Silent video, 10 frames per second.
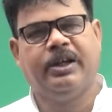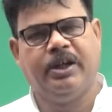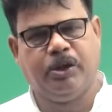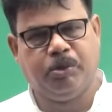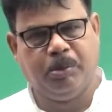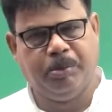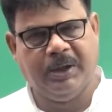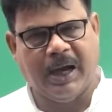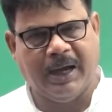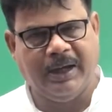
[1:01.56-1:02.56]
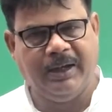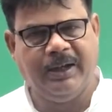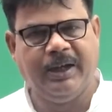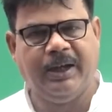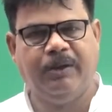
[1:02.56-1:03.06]
it will be highly
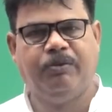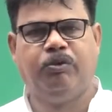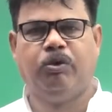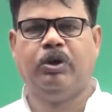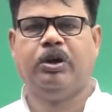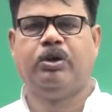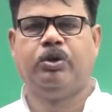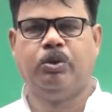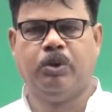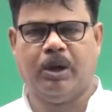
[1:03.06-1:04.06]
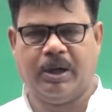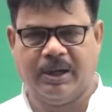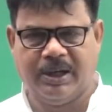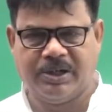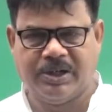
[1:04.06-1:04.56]
helpful to
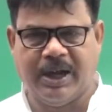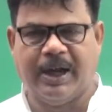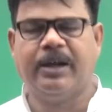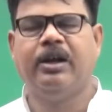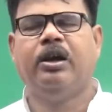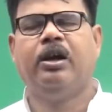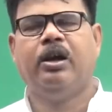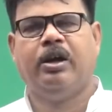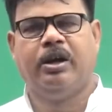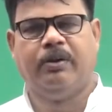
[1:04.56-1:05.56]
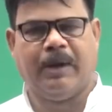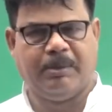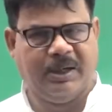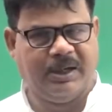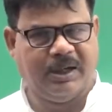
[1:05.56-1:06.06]
understand
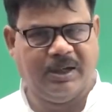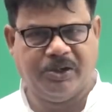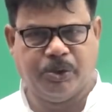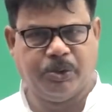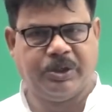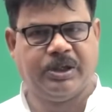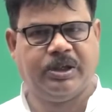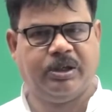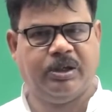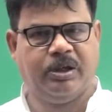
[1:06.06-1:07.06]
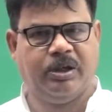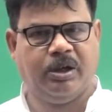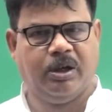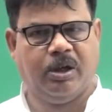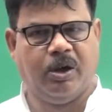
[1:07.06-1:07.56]
environmental issues
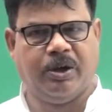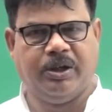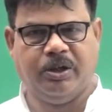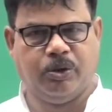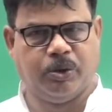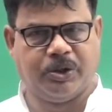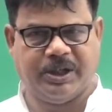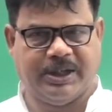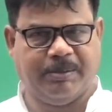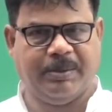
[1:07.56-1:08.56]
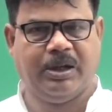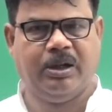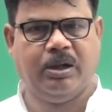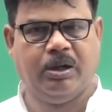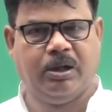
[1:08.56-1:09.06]
or ecosystem.
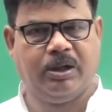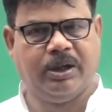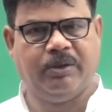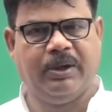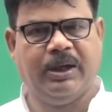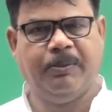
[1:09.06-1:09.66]
Getting well now?